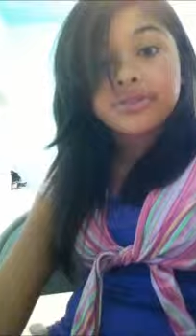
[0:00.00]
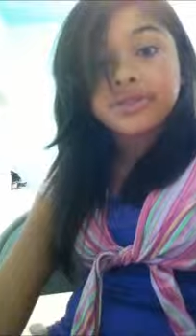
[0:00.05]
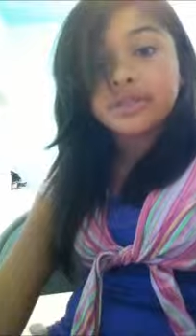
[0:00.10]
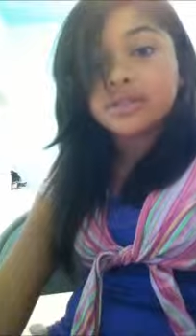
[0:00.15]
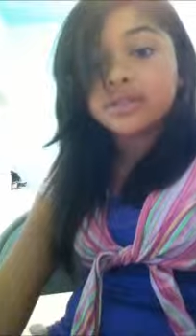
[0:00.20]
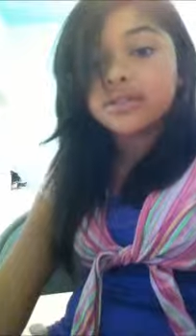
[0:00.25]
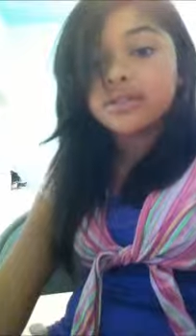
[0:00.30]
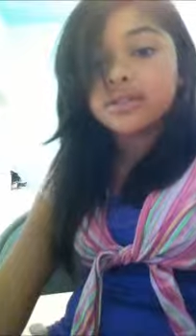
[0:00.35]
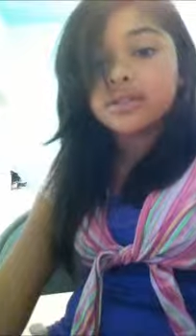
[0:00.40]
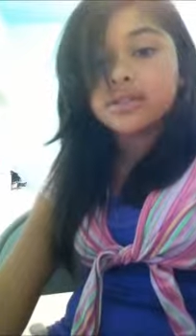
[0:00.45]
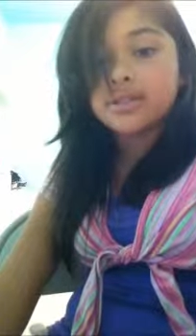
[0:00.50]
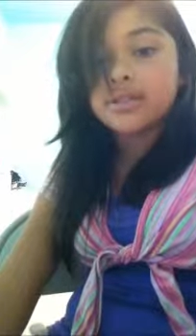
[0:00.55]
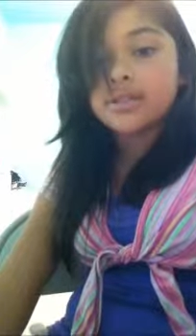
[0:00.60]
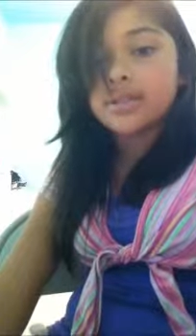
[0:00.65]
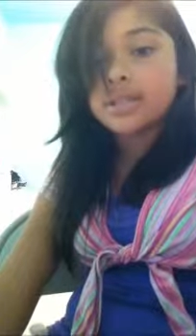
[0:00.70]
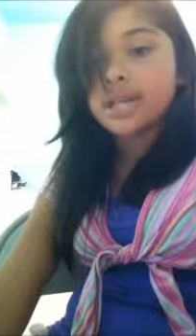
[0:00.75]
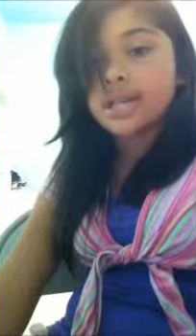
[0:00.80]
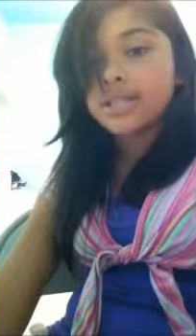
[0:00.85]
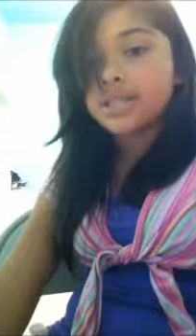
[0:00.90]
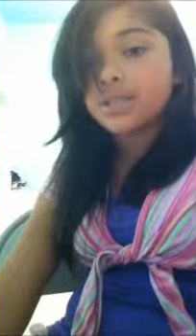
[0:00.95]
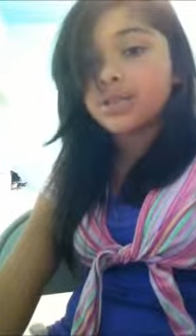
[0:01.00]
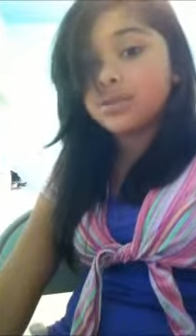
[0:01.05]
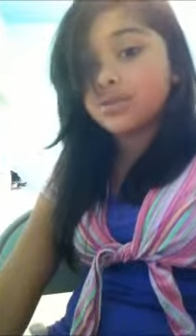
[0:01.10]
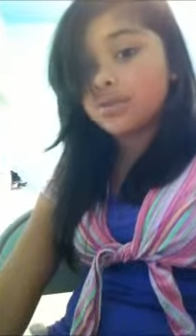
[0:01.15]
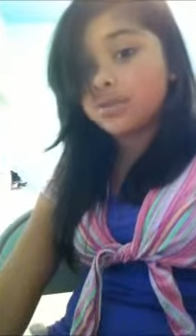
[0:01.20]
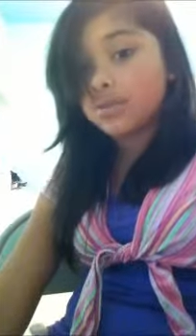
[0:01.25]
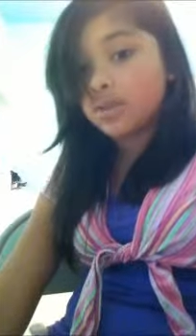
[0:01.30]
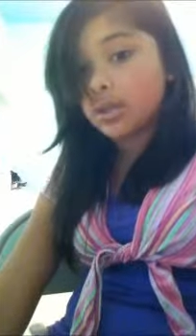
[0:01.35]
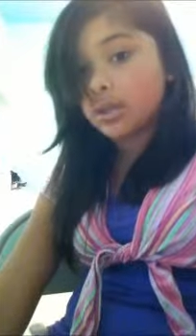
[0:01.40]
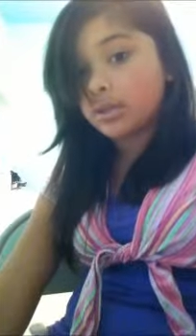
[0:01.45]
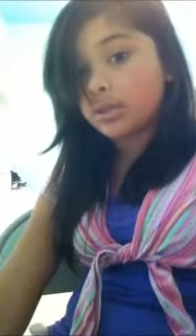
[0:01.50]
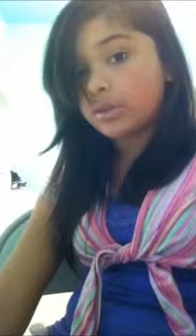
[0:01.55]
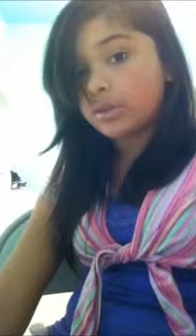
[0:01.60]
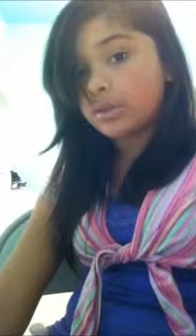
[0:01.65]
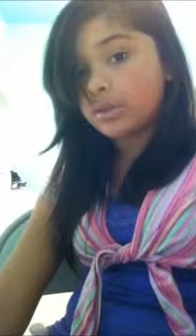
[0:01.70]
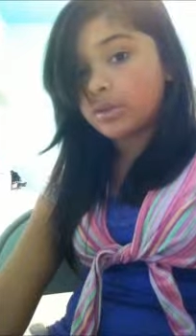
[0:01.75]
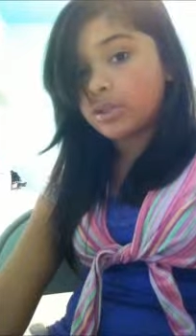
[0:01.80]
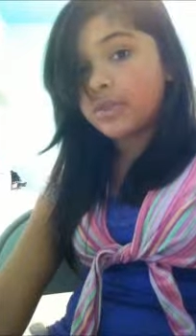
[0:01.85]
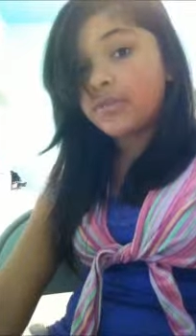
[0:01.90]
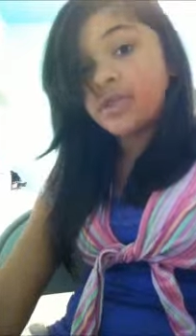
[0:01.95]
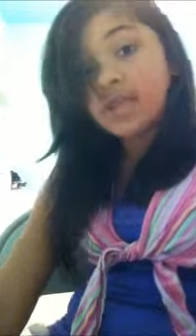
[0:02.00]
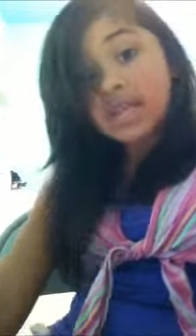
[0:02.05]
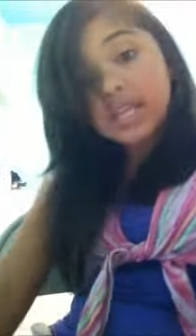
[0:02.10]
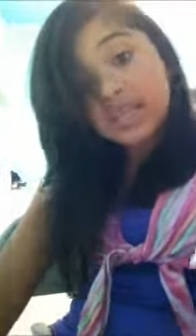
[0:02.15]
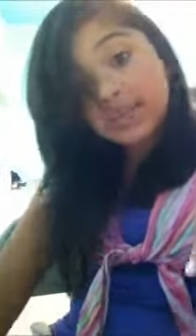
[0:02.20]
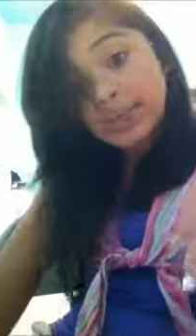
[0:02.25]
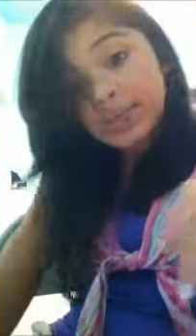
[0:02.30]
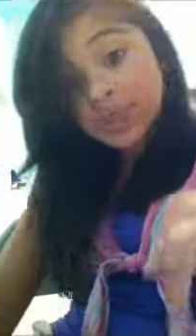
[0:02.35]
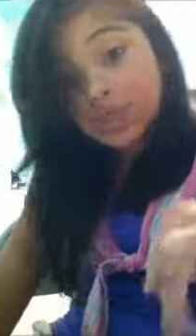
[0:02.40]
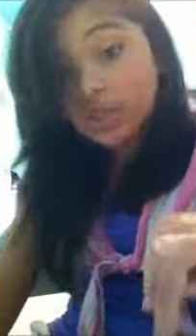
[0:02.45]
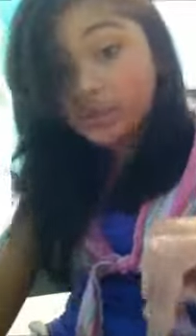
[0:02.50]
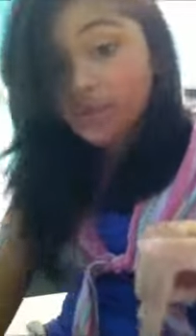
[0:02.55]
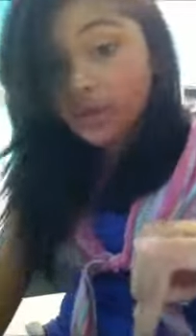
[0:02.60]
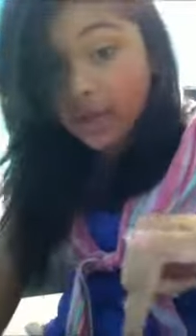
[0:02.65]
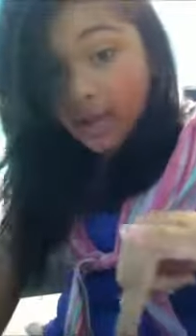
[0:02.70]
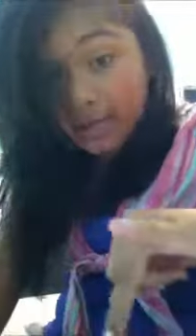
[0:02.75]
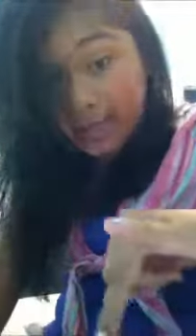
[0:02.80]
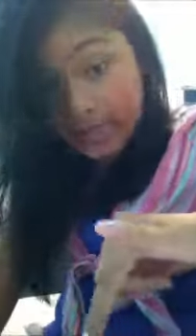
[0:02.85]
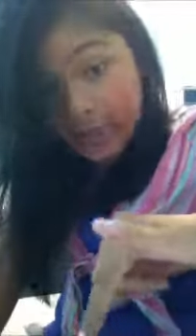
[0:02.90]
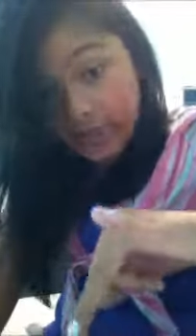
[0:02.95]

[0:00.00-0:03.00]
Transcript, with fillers: your skin because you guys don't know if you, especially if you guys